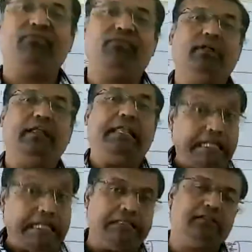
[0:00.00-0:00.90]
direction
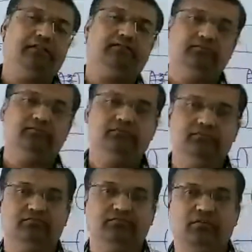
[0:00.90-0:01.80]
of
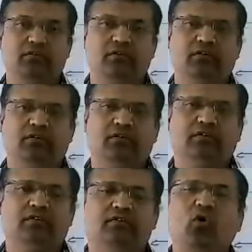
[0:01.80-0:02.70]
length.
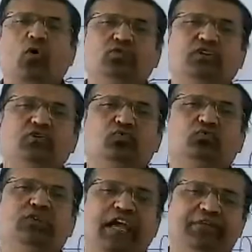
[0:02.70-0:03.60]

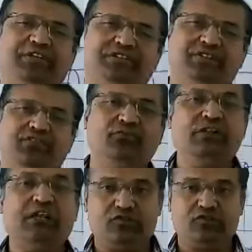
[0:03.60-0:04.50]
The other two
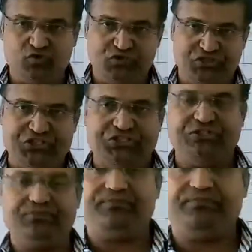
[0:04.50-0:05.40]
dimension will
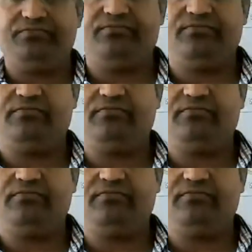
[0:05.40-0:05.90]
also change.